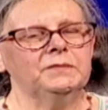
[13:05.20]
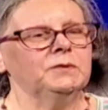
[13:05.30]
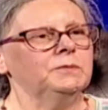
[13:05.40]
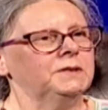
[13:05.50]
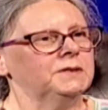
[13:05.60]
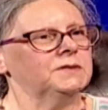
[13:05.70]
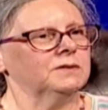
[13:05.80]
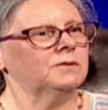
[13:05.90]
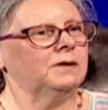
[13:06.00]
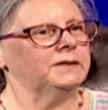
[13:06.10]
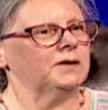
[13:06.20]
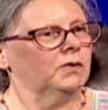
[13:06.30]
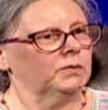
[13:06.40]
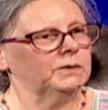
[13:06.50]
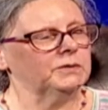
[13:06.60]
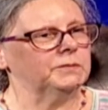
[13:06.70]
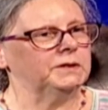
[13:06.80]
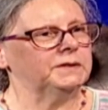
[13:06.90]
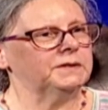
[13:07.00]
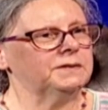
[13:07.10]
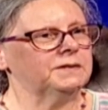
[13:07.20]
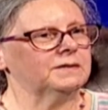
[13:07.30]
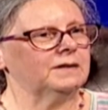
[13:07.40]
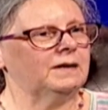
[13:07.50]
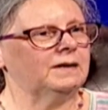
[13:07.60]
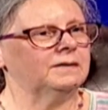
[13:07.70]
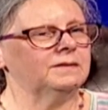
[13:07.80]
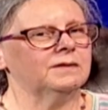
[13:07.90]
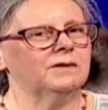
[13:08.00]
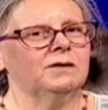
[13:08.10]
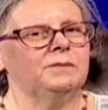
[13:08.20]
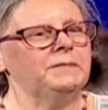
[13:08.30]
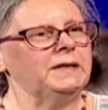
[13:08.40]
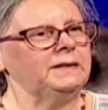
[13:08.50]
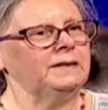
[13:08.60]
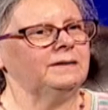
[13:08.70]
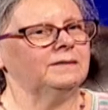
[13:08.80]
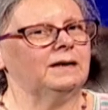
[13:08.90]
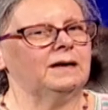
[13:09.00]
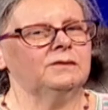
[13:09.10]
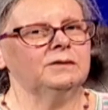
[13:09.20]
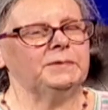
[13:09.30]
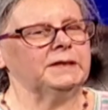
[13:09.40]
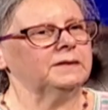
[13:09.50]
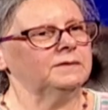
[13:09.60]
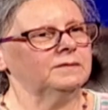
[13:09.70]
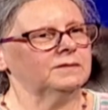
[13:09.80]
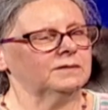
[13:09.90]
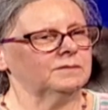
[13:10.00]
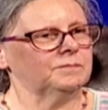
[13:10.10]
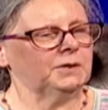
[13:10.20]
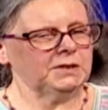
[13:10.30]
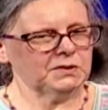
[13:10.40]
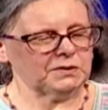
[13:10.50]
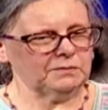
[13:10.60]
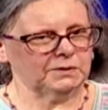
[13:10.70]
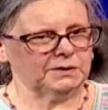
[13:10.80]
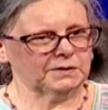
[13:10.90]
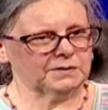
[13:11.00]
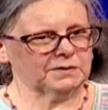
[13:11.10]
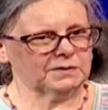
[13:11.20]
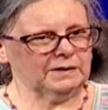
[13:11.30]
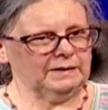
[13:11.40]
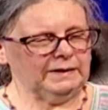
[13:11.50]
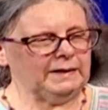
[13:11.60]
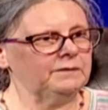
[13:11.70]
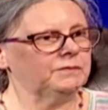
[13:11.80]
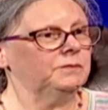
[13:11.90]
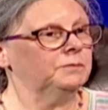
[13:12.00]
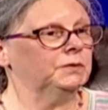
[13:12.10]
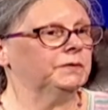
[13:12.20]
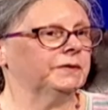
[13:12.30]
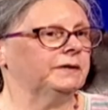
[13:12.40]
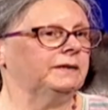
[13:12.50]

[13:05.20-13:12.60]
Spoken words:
of the words are quite old words, and there are many Arabic and Persian words, even more than